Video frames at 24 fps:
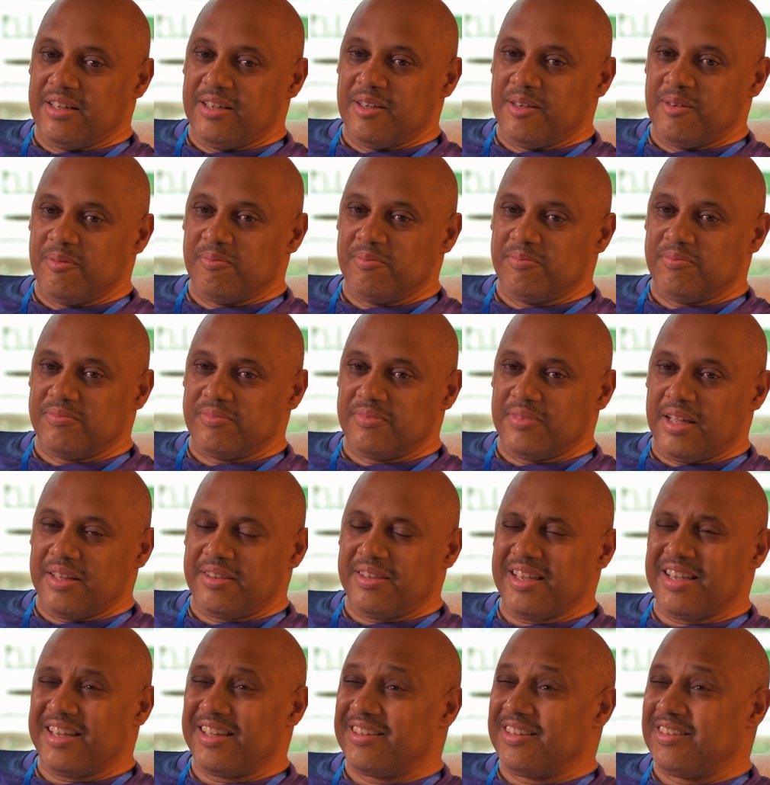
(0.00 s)
I
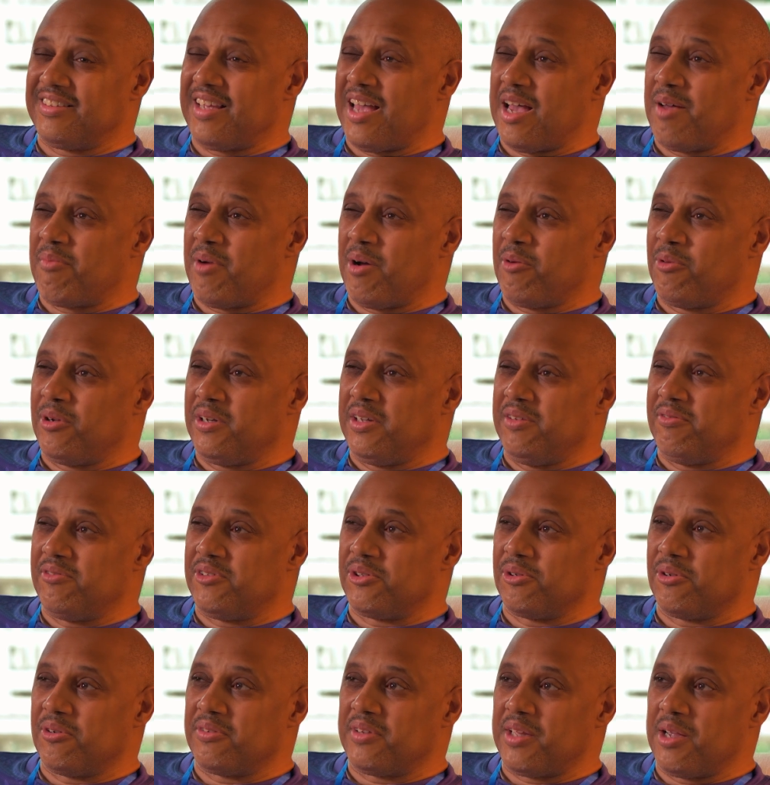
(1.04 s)
think at the time I wasn't even
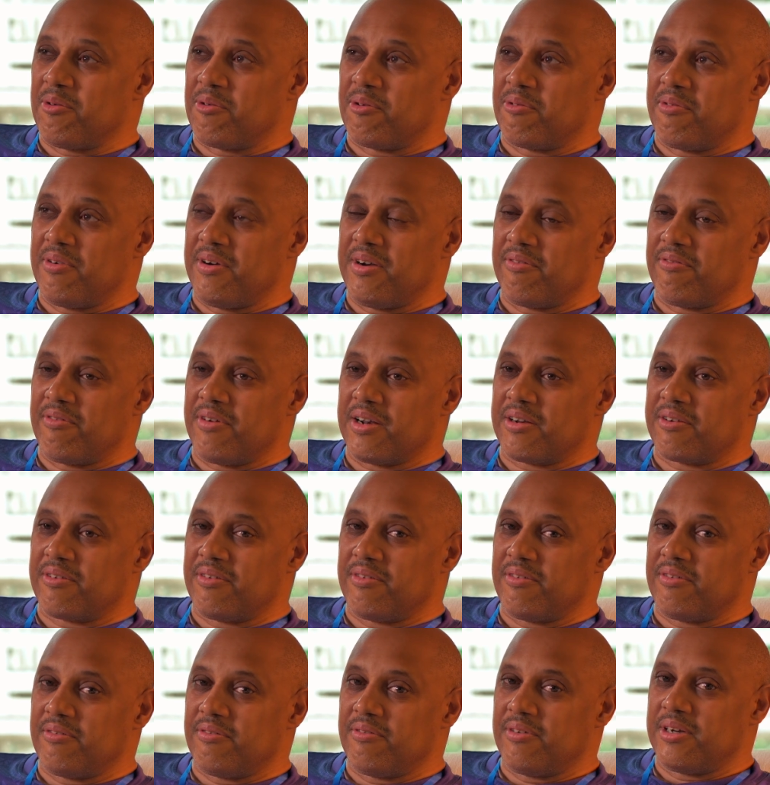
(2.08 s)
sure if they were
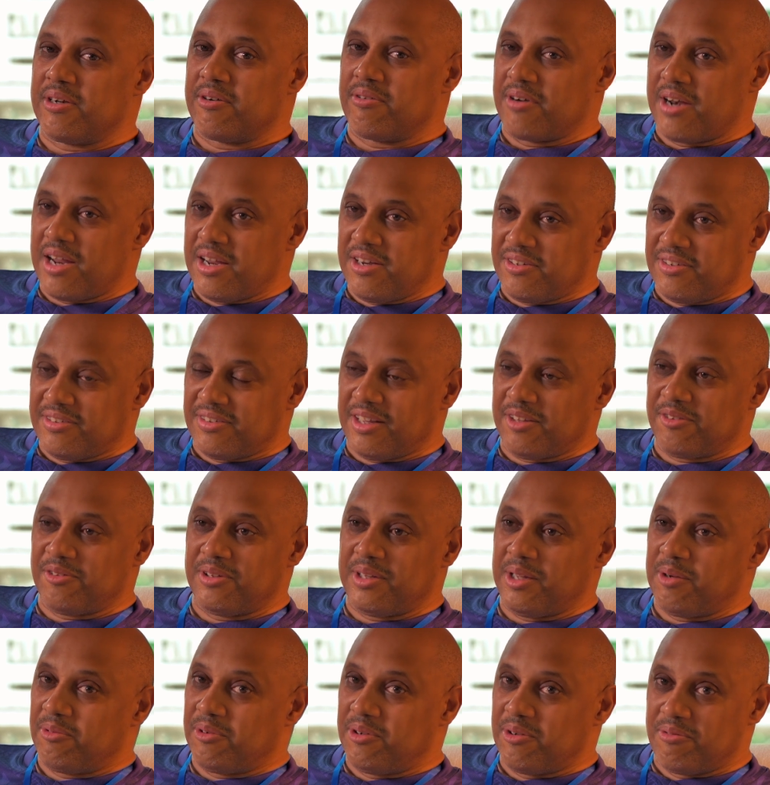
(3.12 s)
recreations. I thought
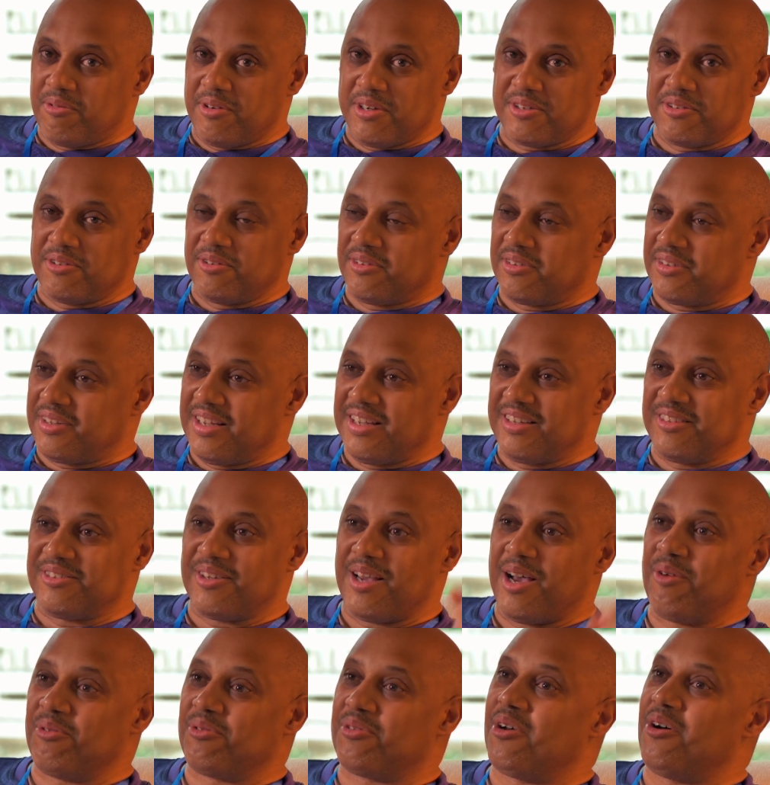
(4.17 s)
they were the original things. So
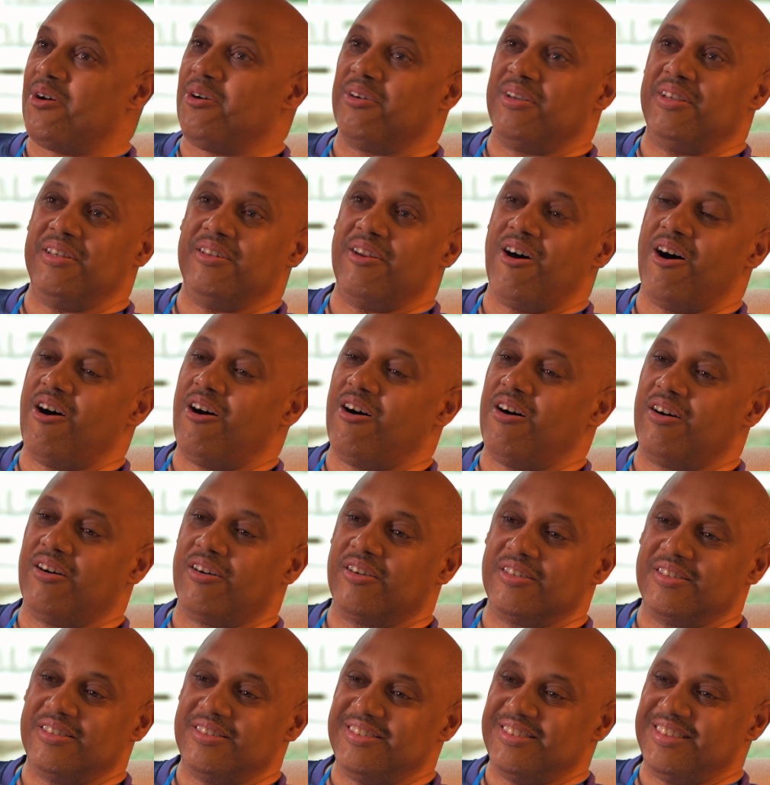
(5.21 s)
I was all in awe
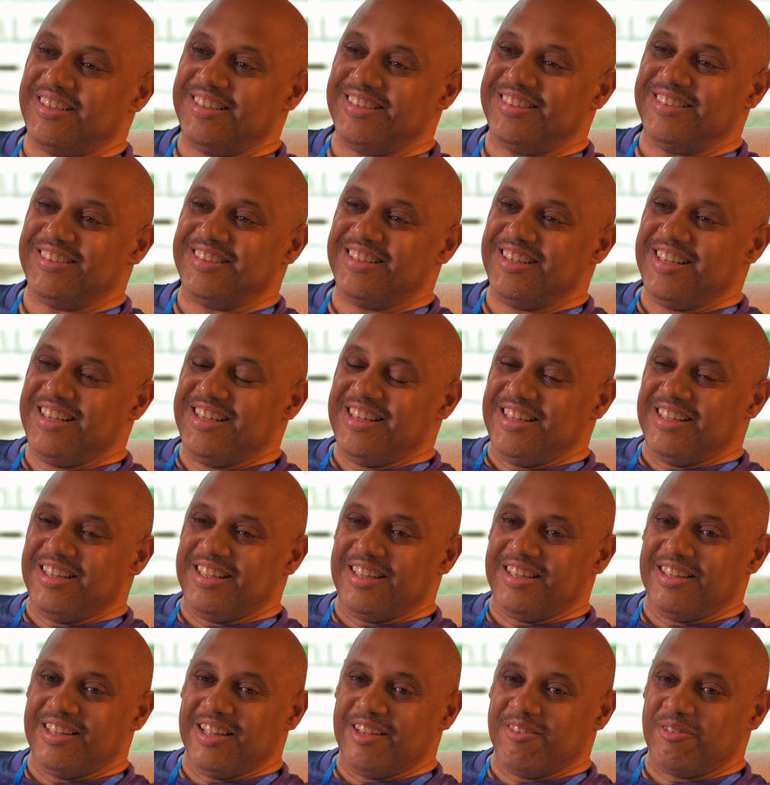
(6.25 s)
and
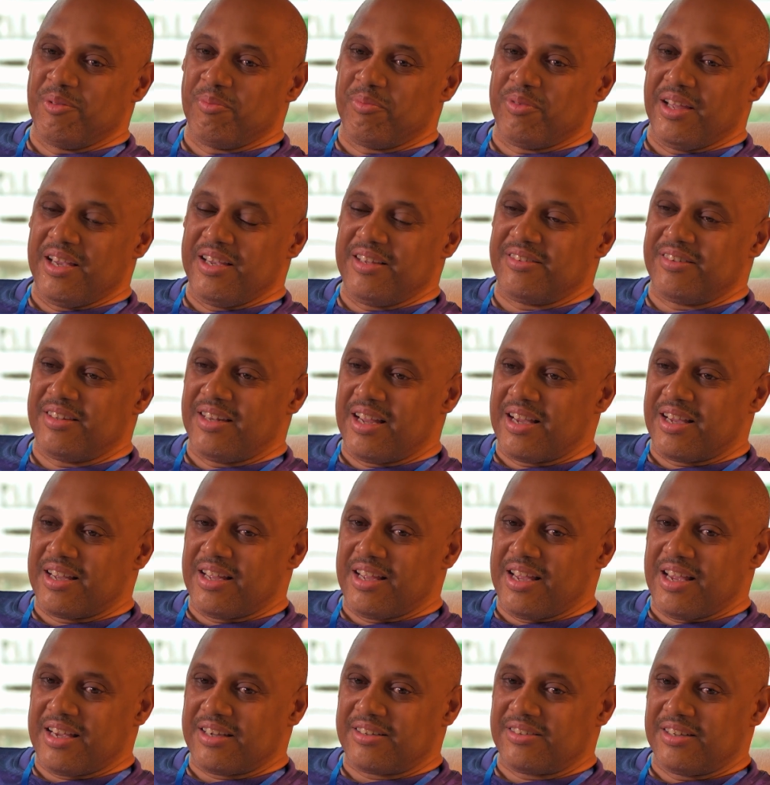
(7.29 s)
loved the place. And I
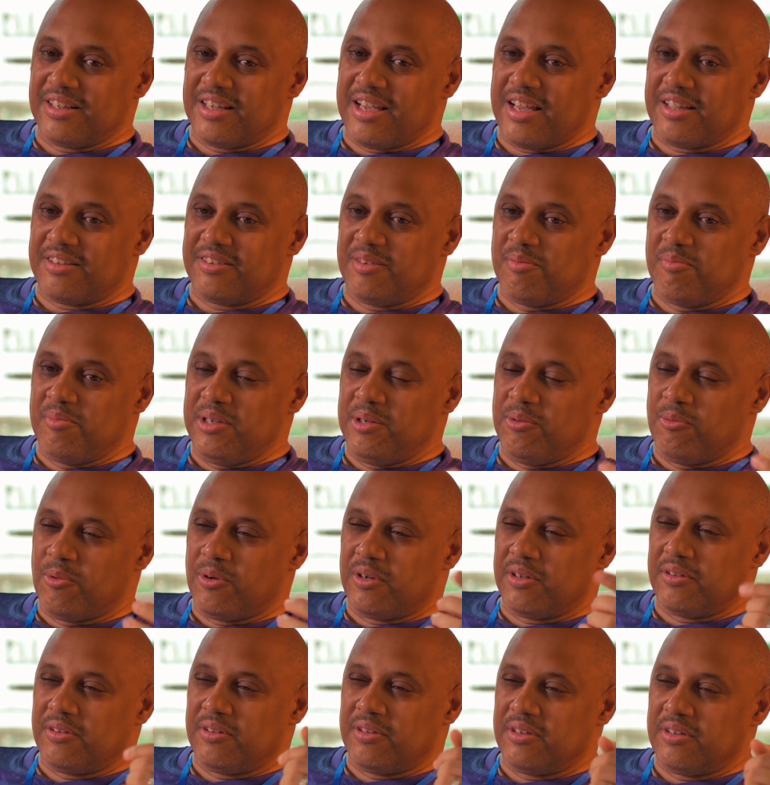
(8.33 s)
actually got to meet
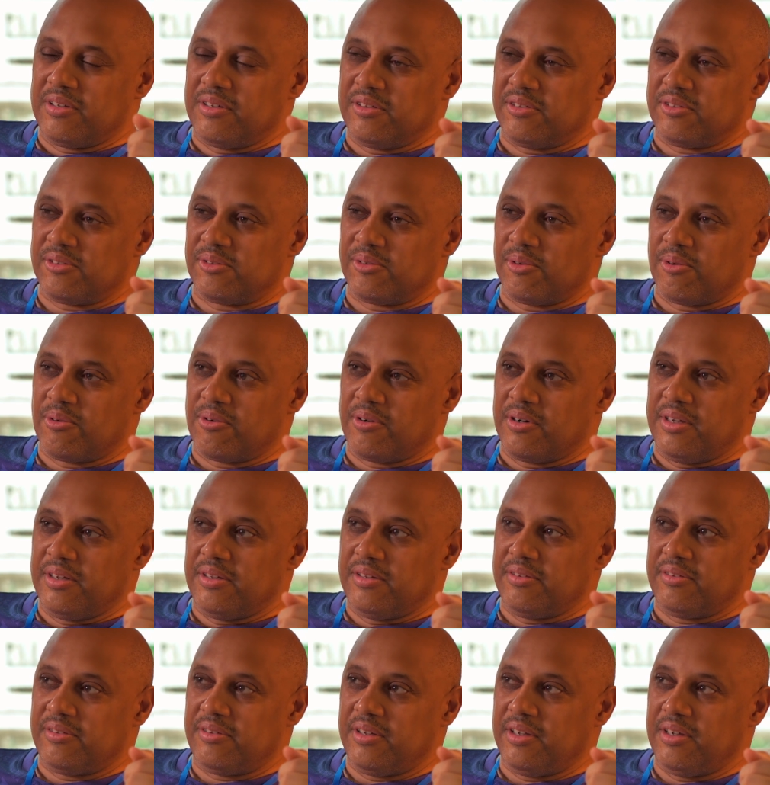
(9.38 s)
one of the
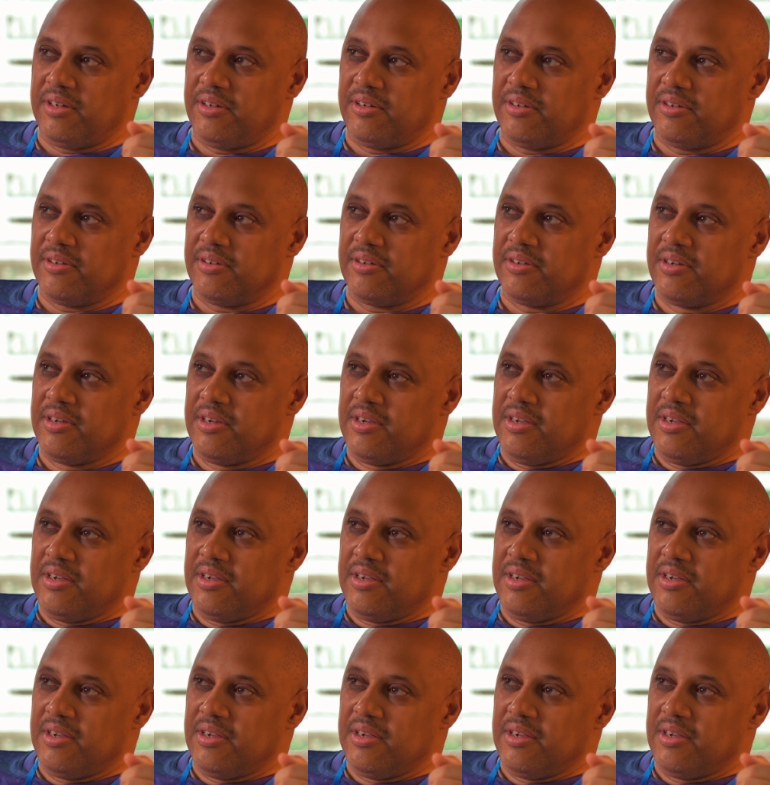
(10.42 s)
historians here.